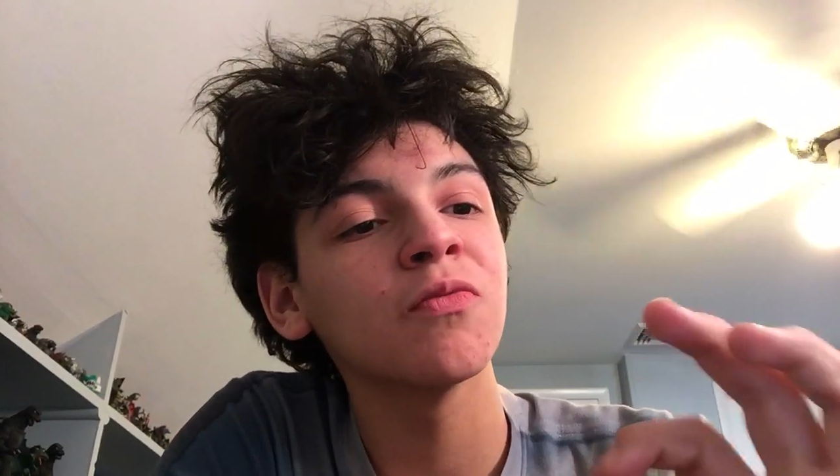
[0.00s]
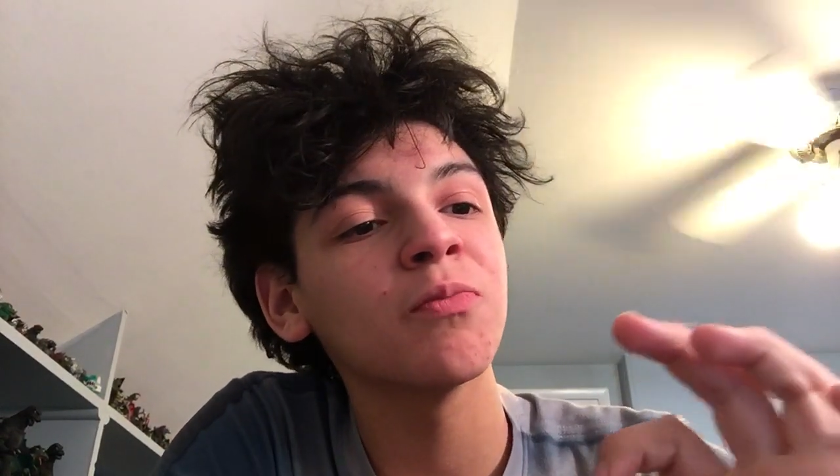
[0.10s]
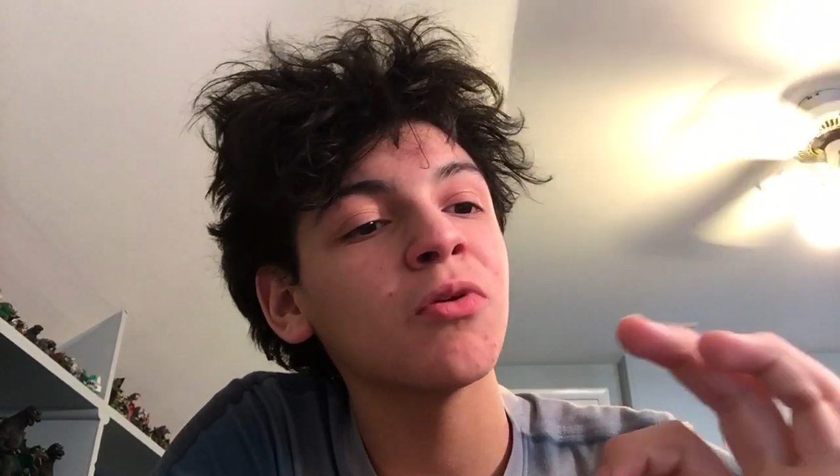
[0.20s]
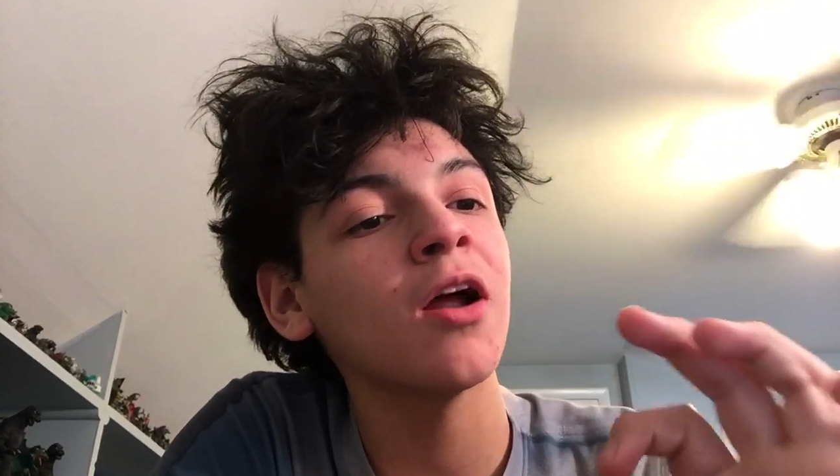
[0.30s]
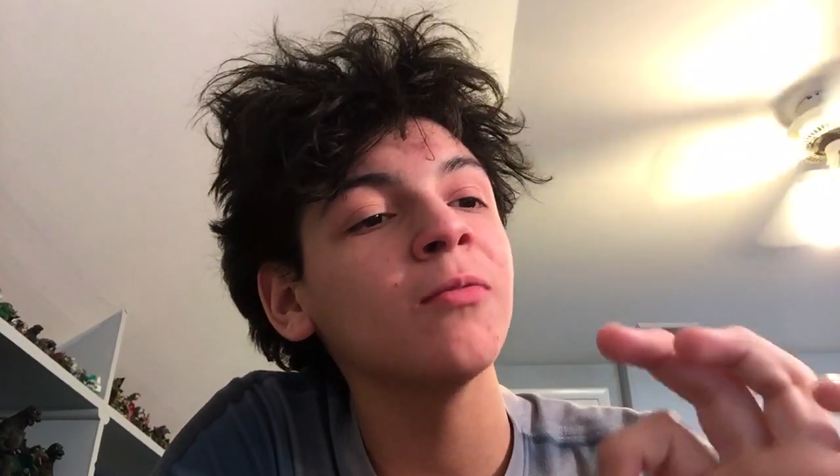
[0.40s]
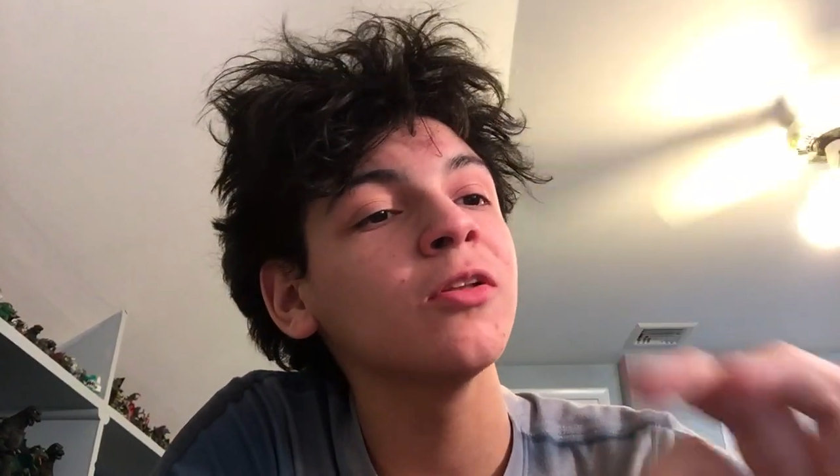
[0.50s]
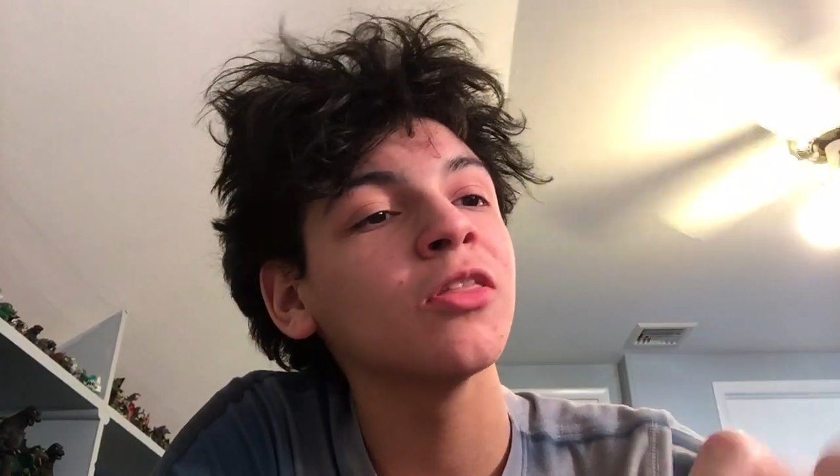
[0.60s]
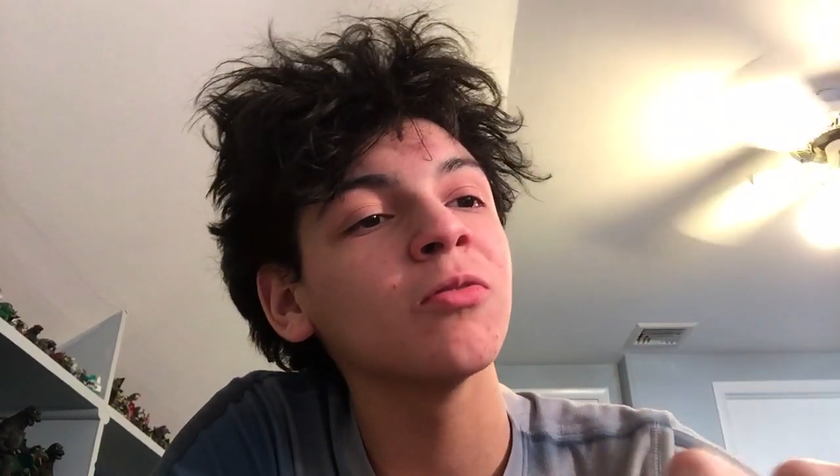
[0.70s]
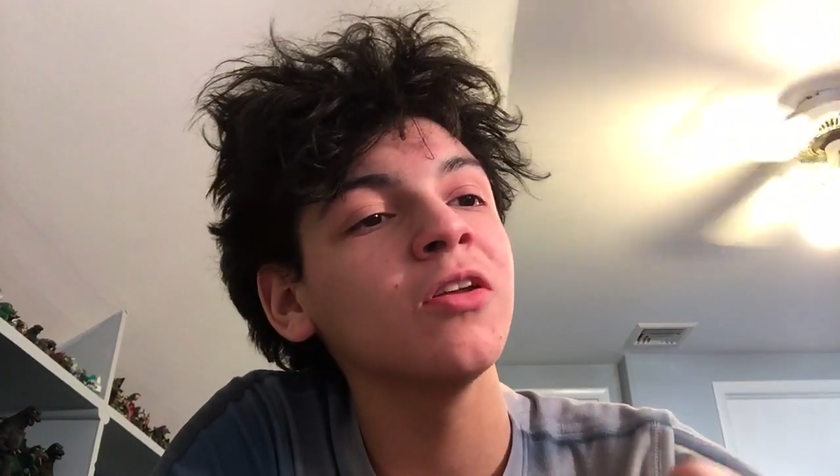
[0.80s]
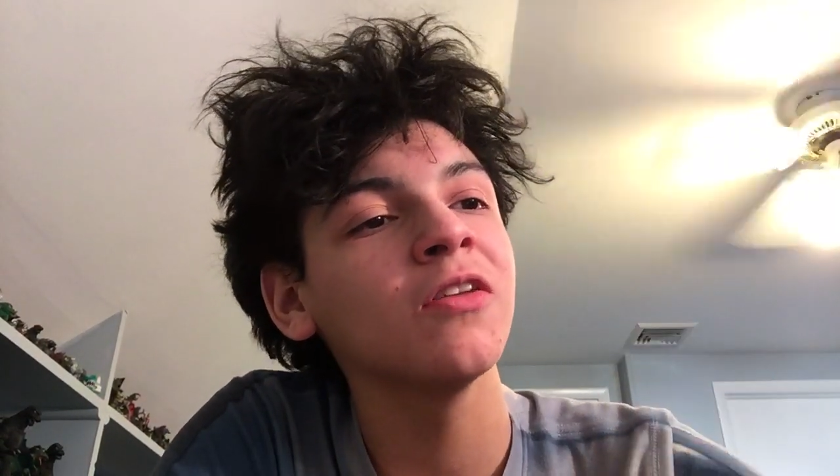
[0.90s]
probably
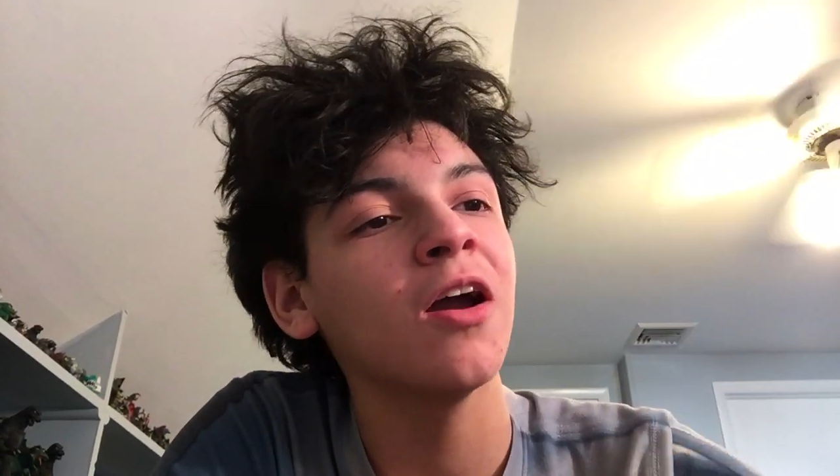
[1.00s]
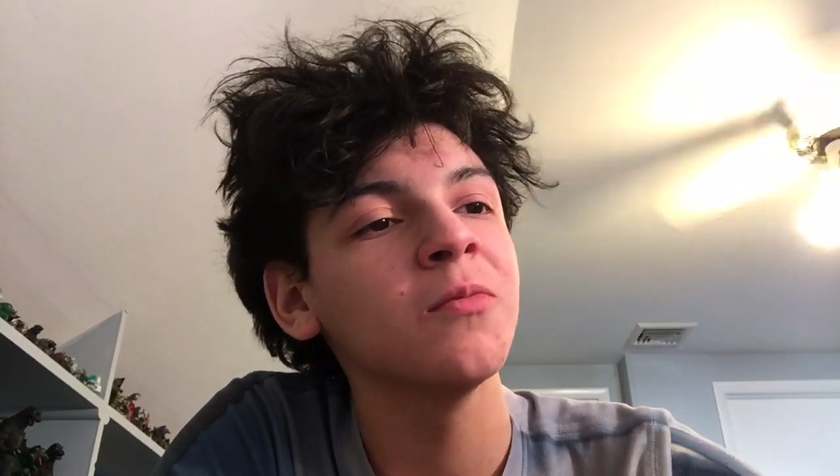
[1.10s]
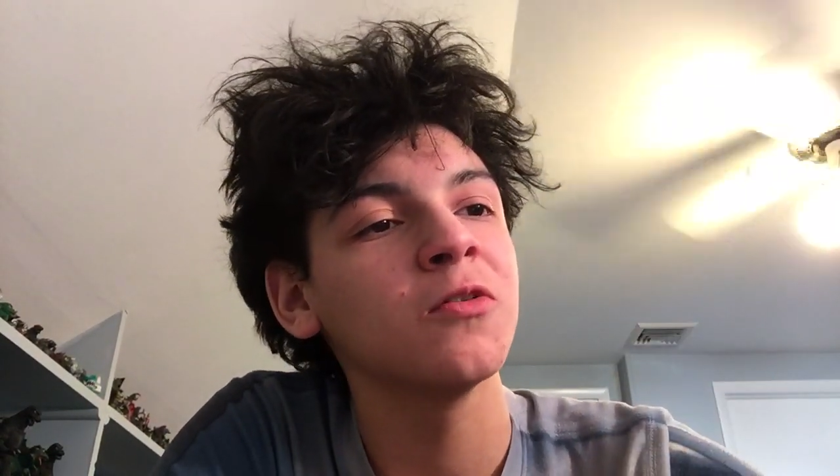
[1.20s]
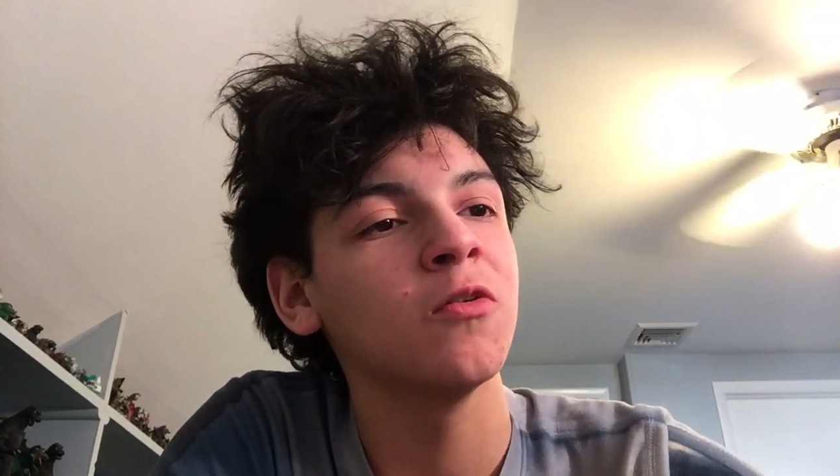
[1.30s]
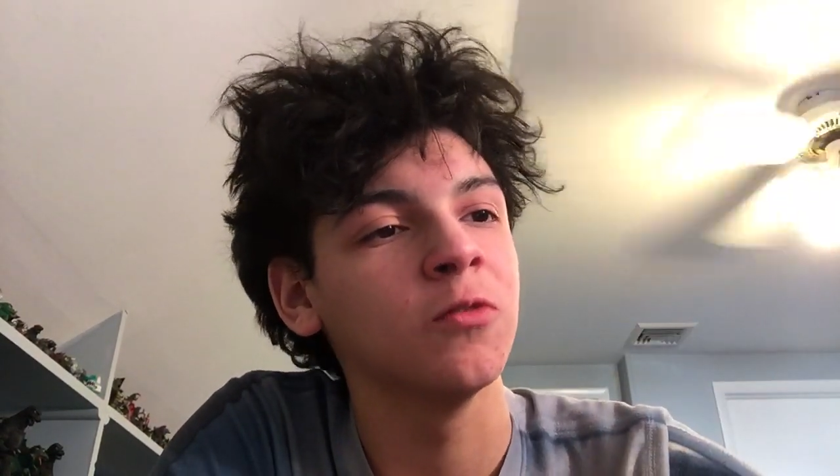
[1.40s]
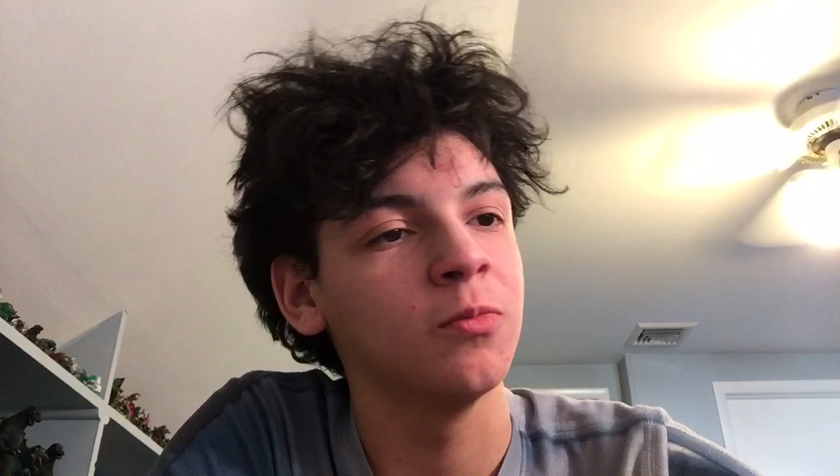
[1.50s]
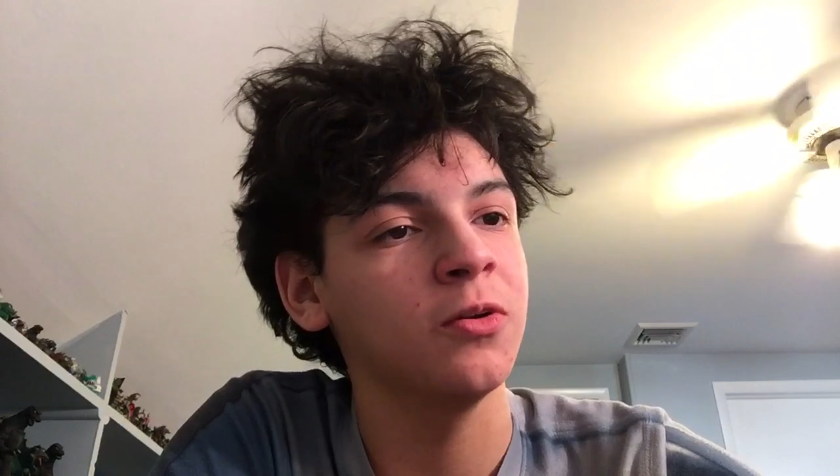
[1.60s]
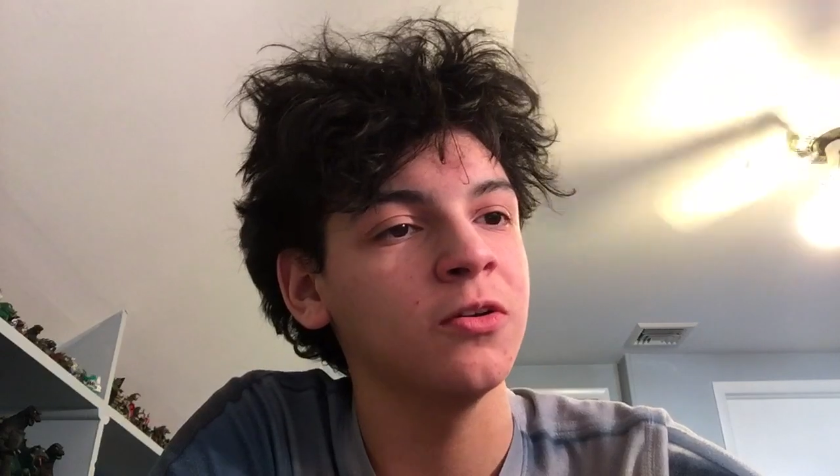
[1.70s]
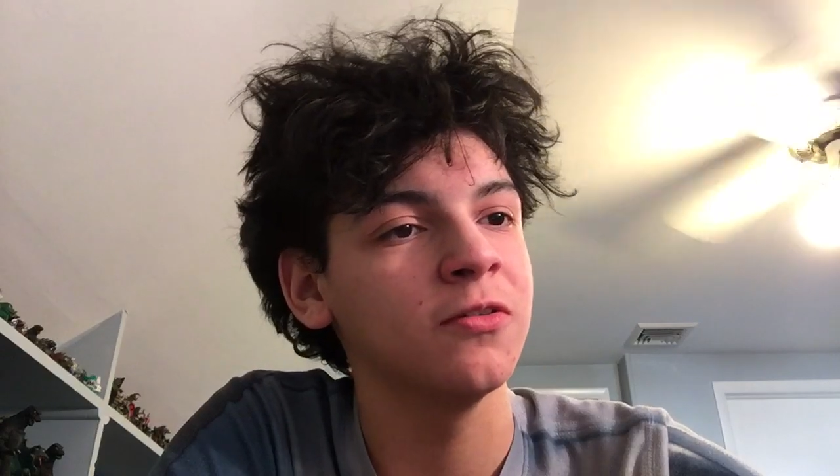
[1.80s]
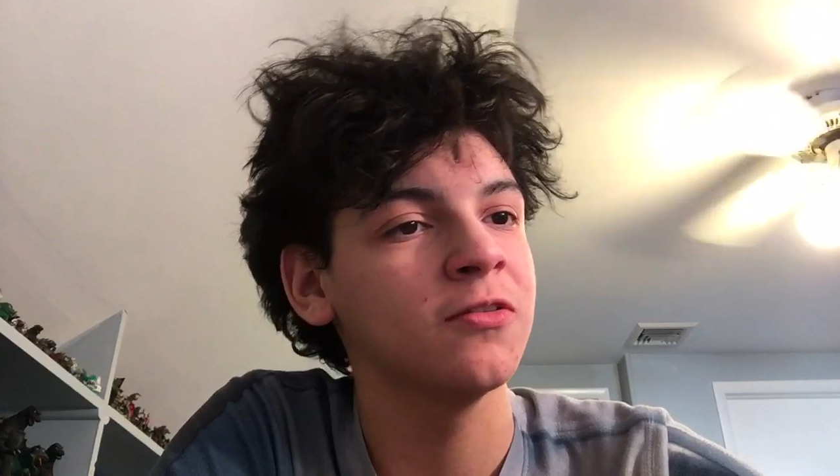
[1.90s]
three times over
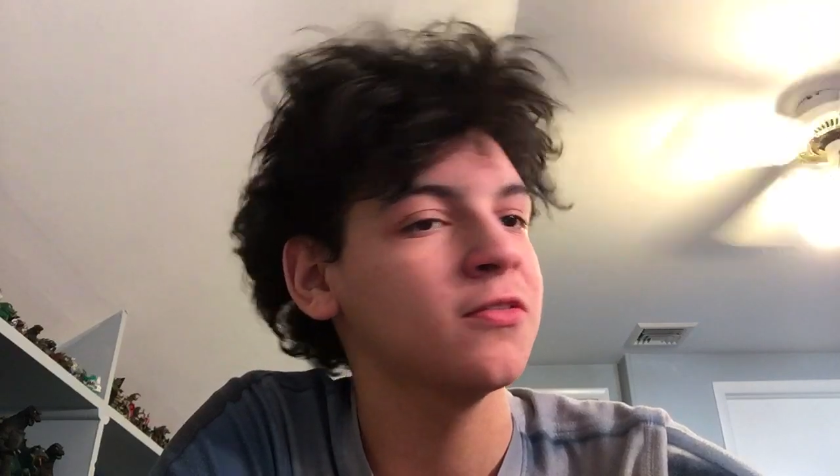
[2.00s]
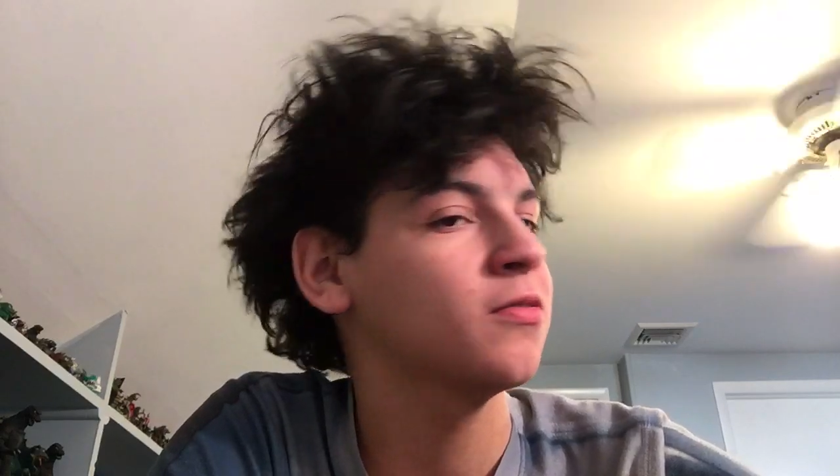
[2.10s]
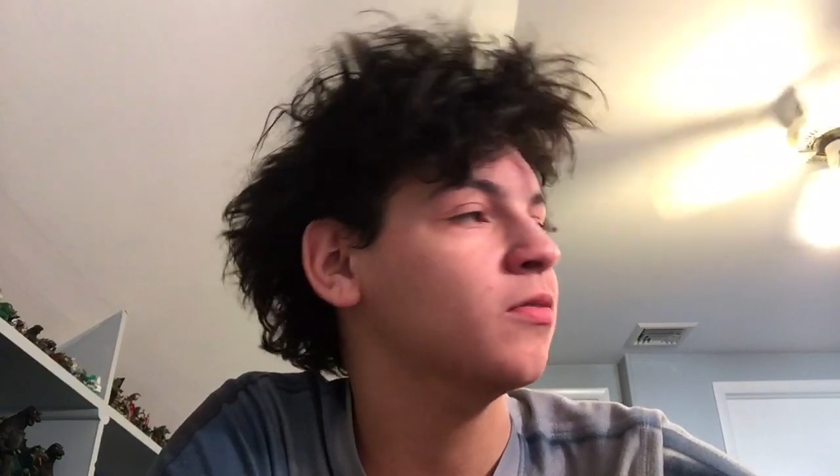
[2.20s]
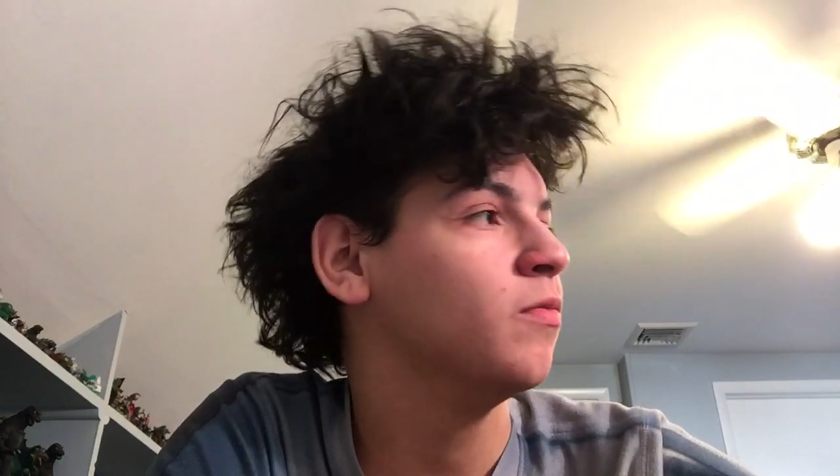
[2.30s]
because